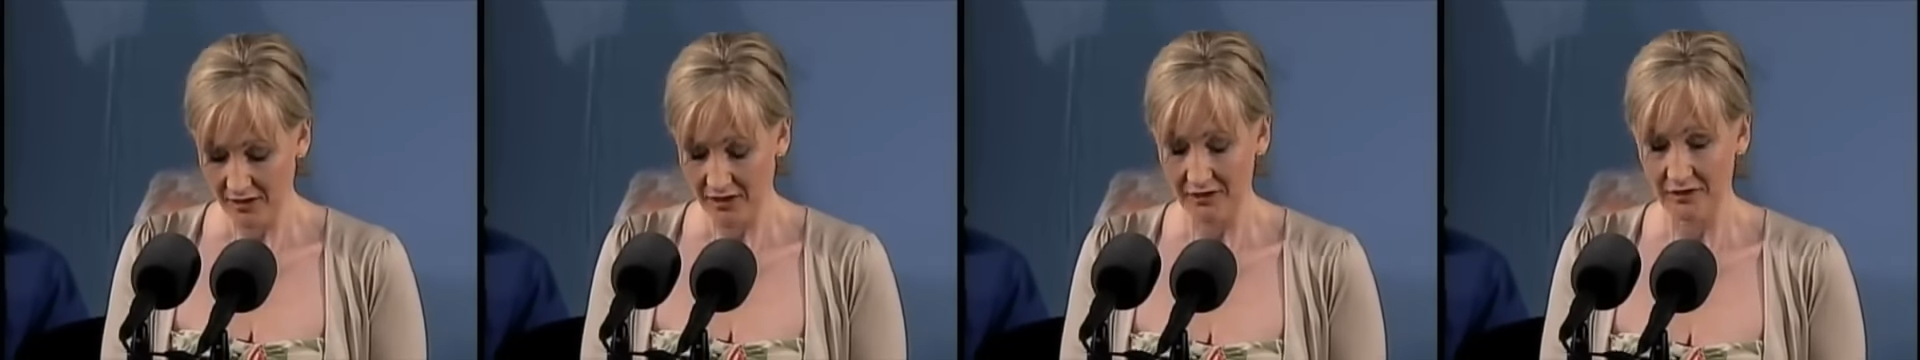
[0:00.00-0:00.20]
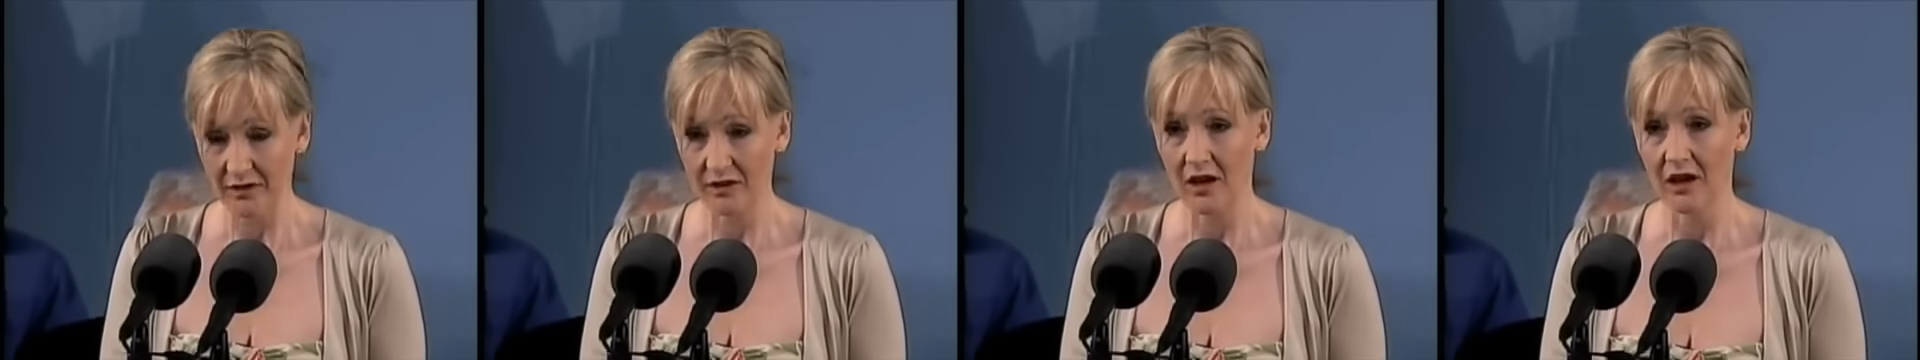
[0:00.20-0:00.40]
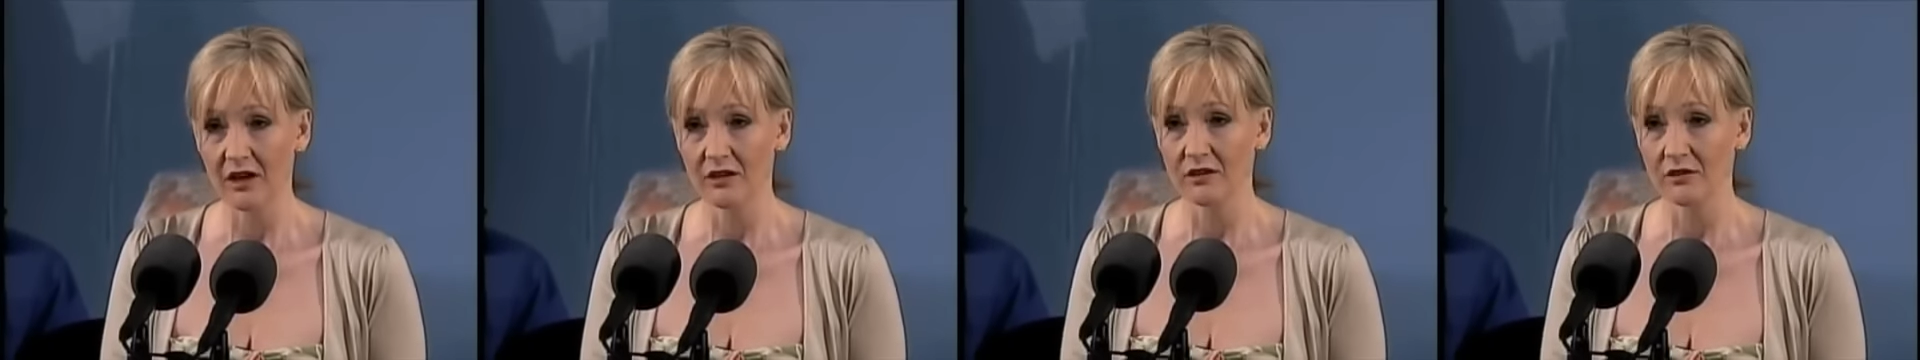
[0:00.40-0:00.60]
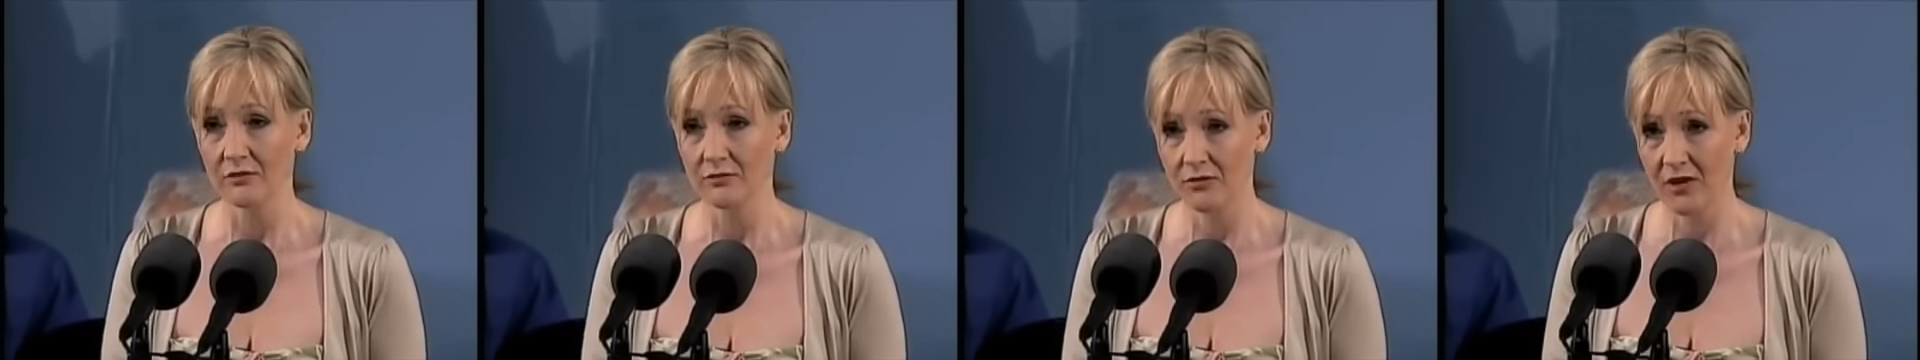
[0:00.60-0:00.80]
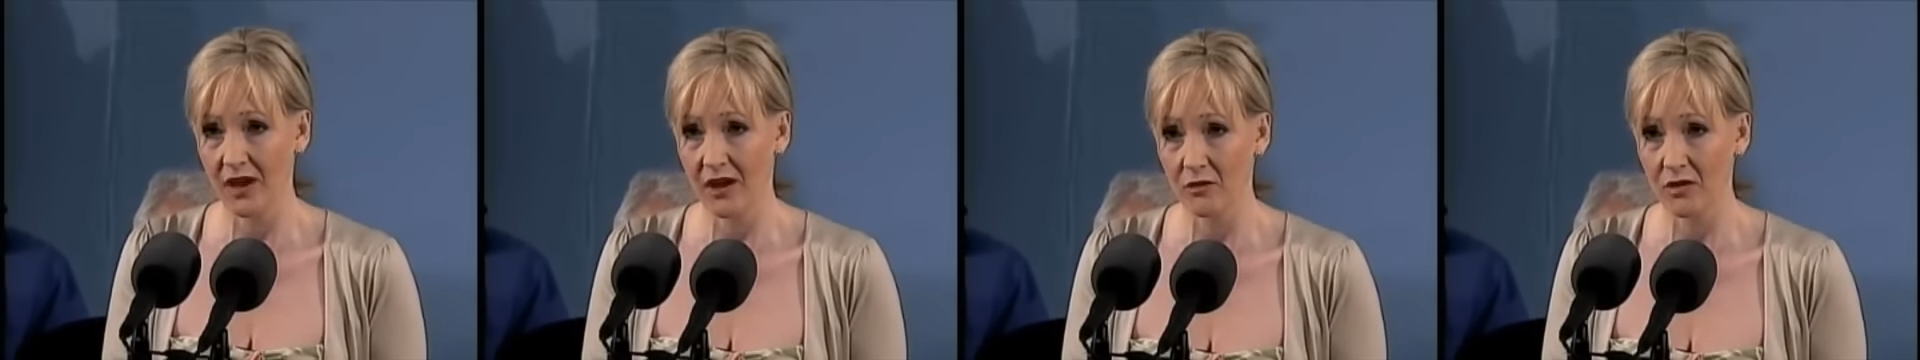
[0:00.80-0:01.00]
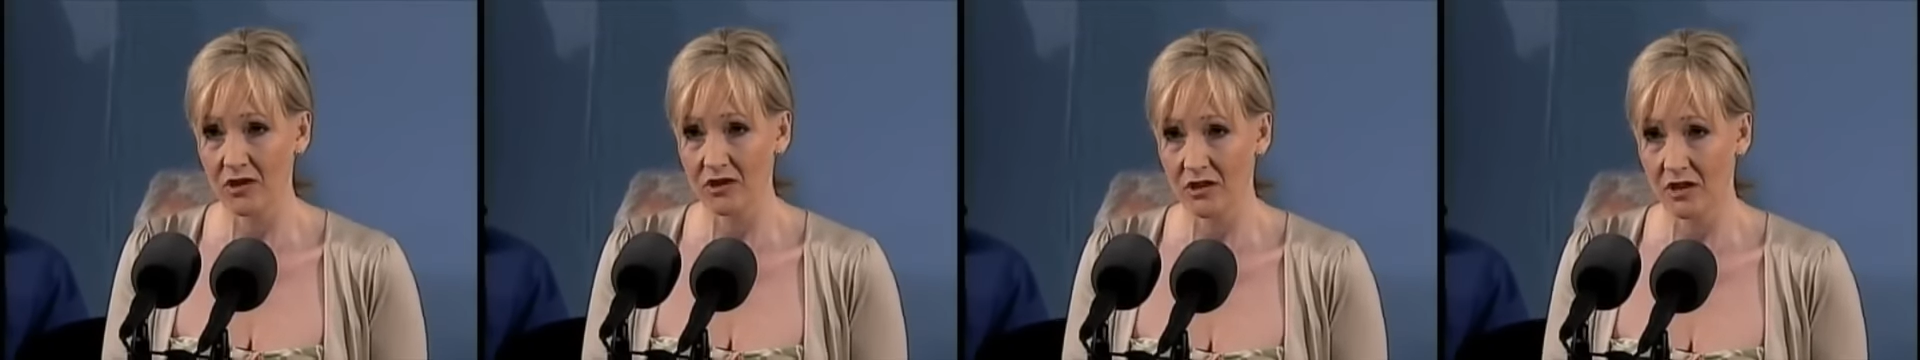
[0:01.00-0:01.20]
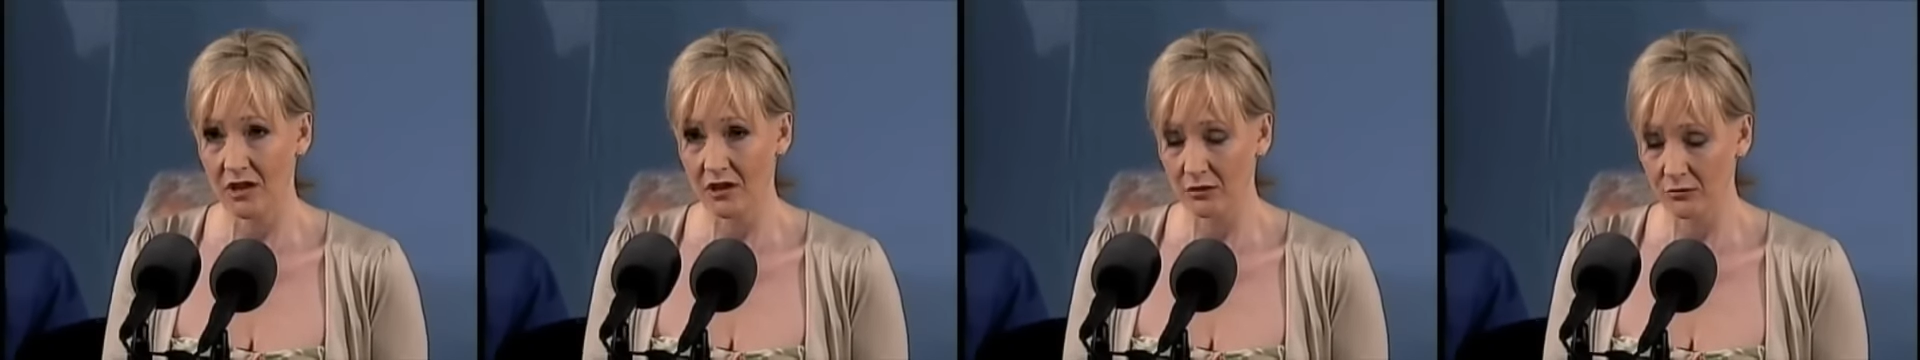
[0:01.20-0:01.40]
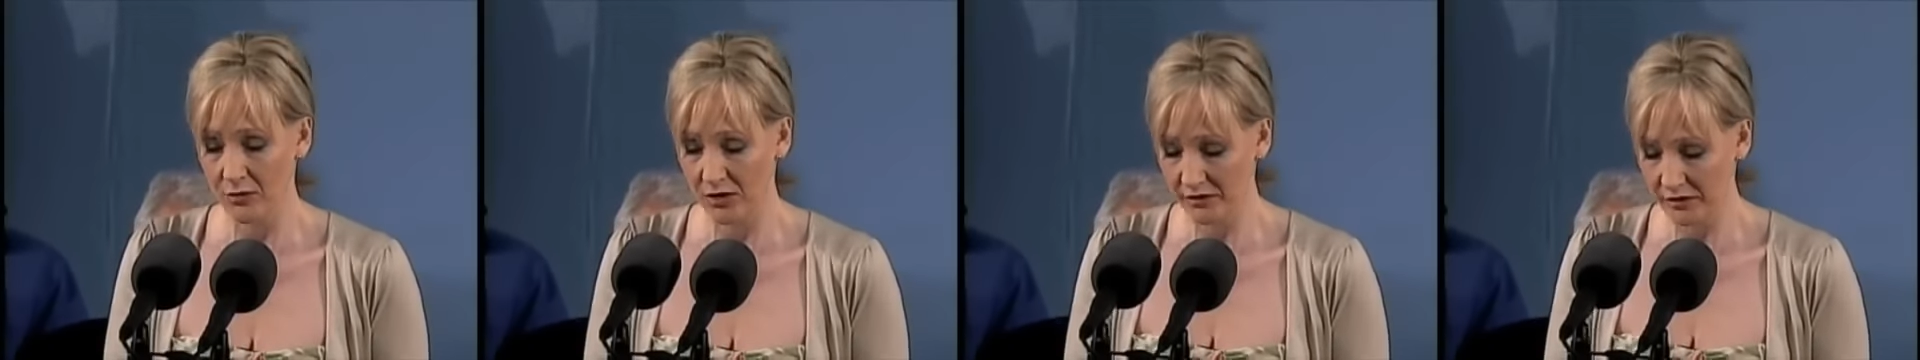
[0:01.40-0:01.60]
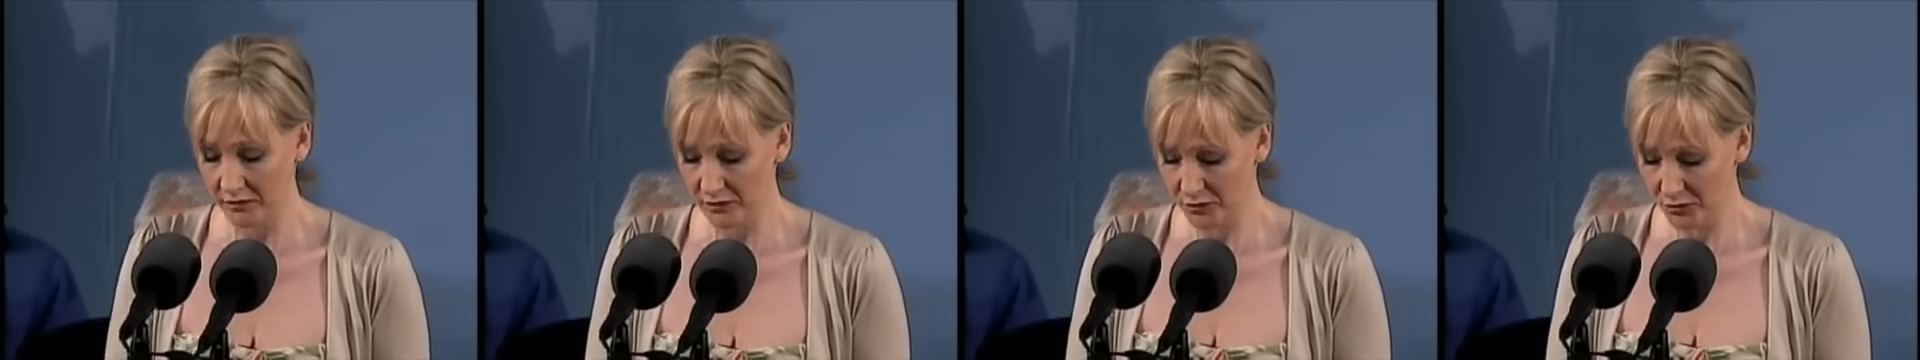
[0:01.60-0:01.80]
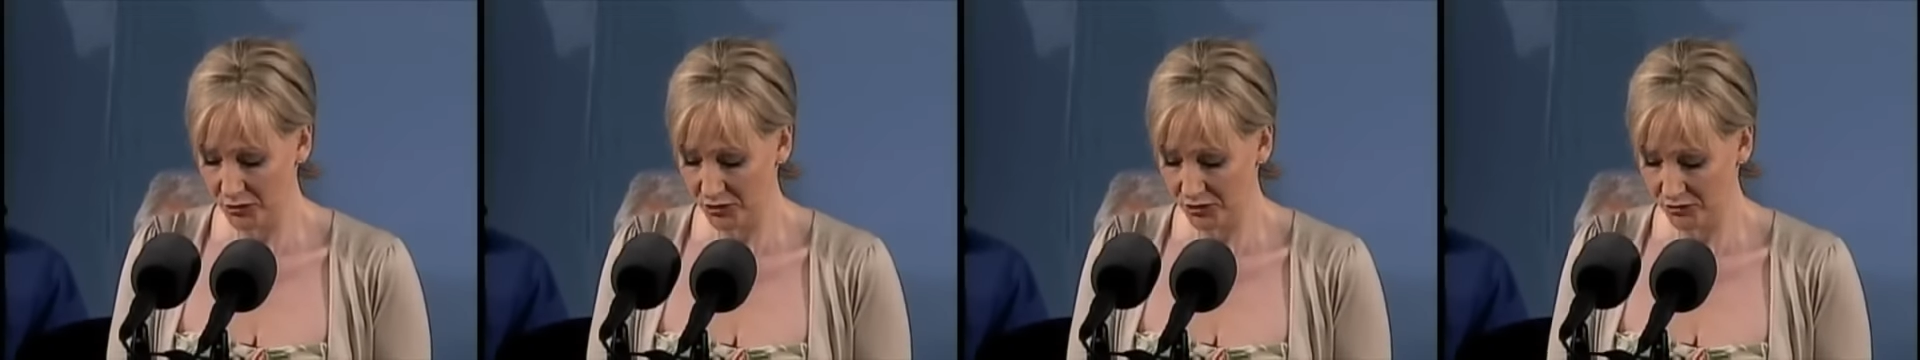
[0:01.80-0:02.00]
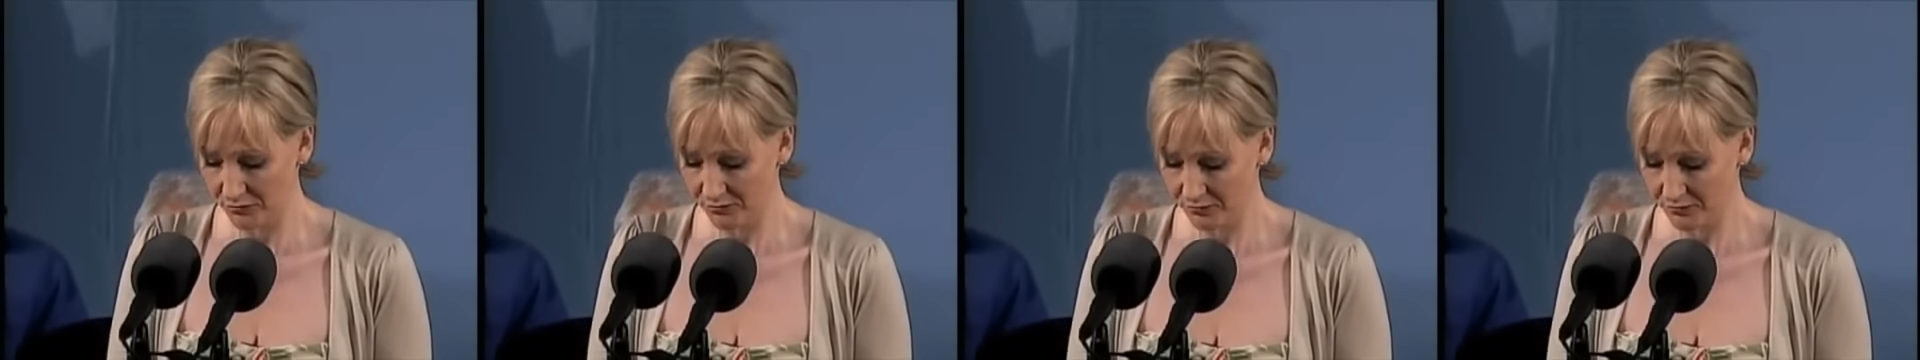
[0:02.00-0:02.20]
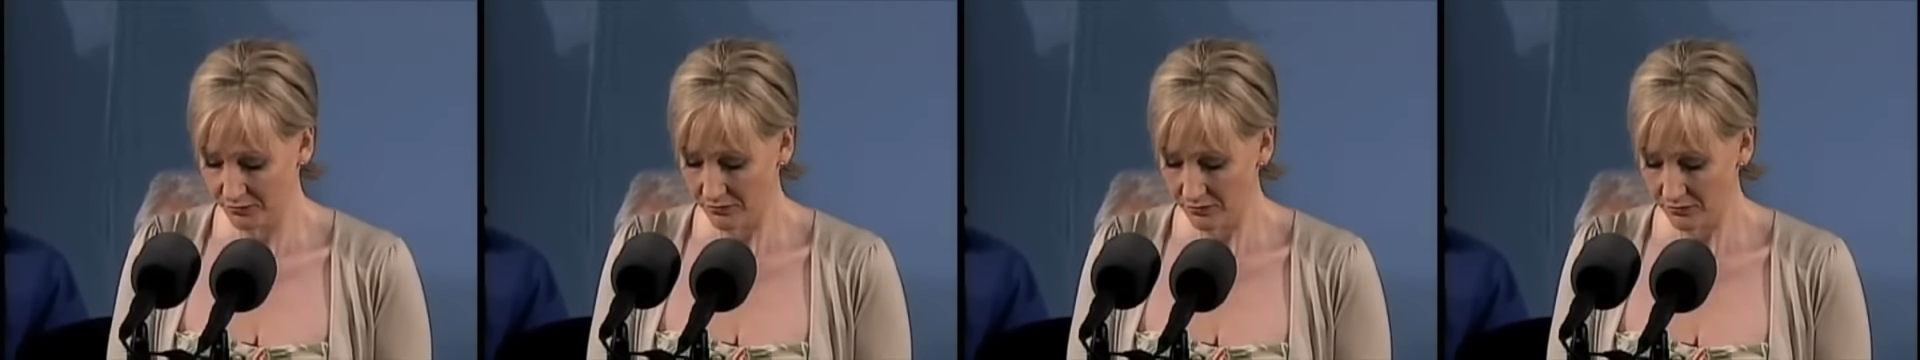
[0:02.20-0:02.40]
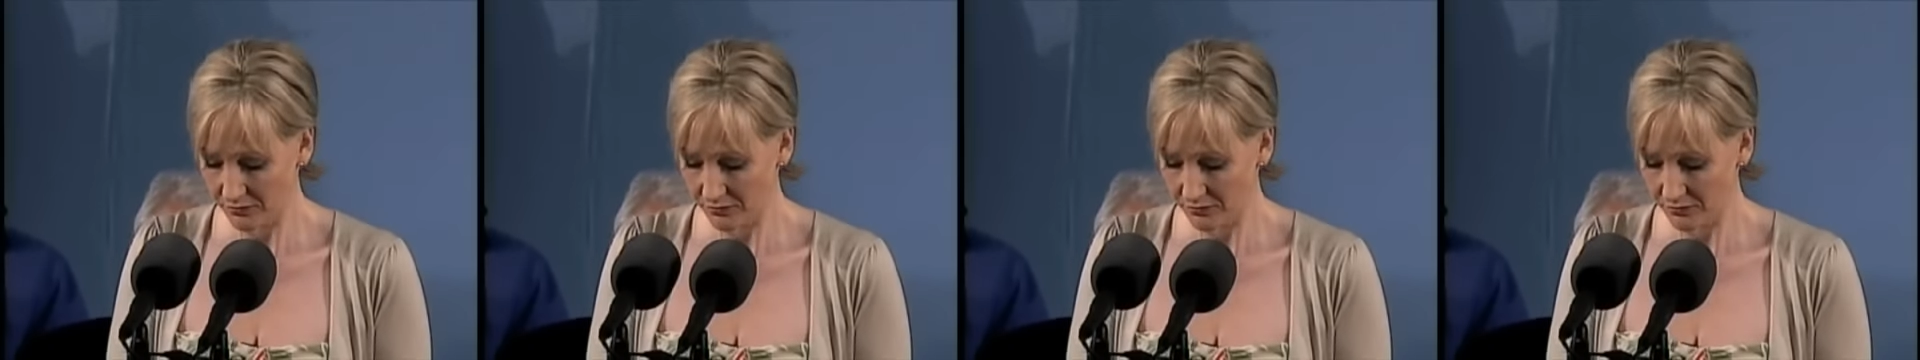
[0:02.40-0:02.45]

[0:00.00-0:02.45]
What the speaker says: as a kind of fairy tale resolution.